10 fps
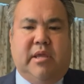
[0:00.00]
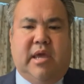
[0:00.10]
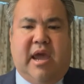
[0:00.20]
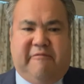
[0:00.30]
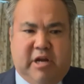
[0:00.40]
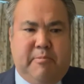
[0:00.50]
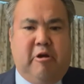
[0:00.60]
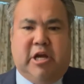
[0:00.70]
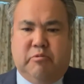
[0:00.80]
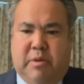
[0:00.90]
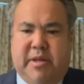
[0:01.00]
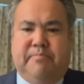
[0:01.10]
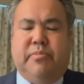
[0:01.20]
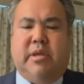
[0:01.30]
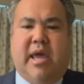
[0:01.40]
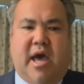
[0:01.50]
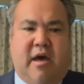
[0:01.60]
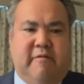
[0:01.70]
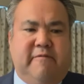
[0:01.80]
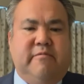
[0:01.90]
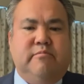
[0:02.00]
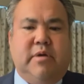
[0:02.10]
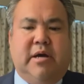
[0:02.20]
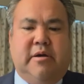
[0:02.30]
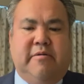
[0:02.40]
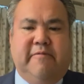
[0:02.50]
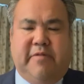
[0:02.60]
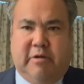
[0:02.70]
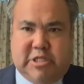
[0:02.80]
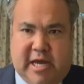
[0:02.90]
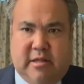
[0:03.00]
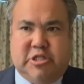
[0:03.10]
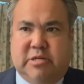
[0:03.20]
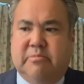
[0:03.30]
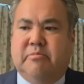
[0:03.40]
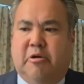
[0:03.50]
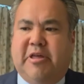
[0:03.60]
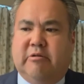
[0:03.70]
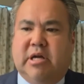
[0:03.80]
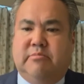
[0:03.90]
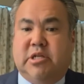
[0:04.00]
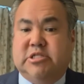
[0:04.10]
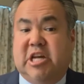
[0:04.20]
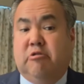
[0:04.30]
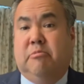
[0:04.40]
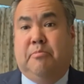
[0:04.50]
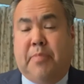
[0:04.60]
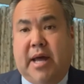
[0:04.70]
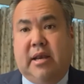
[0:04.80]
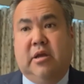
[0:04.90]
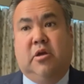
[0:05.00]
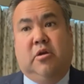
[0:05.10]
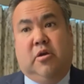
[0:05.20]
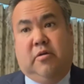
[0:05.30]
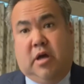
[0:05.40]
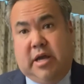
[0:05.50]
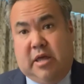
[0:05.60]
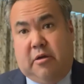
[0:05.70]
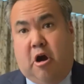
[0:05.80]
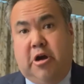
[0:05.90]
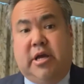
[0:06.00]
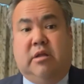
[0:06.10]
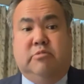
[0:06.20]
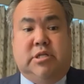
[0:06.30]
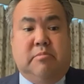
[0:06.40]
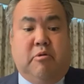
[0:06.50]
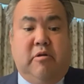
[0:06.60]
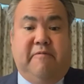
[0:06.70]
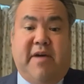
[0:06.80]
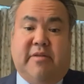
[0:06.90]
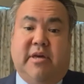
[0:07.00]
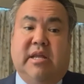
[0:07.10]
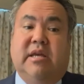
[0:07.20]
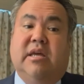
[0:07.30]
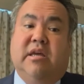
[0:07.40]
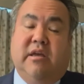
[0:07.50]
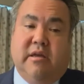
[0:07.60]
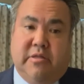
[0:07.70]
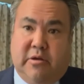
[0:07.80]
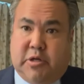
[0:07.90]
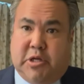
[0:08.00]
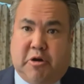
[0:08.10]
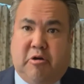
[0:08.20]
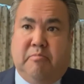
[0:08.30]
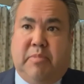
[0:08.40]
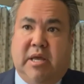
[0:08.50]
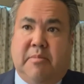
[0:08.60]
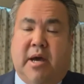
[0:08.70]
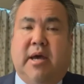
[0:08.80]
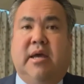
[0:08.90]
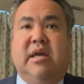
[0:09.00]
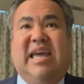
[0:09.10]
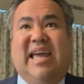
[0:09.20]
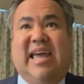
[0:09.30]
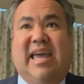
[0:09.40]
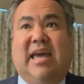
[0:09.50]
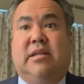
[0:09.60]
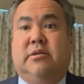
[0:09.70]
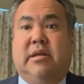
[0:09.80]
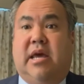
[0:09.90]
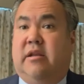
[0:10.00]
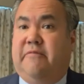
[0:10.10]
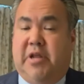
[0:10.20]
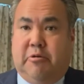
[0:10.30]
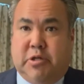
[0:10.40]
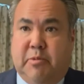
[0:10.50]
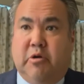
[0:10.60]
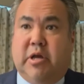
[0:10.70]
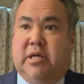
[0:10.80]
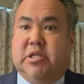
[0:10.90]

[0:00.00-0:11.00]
African-American women have very challenging birth outcomes in general. But again, our data would support the fact that there's a certain BMI and if they are smoking.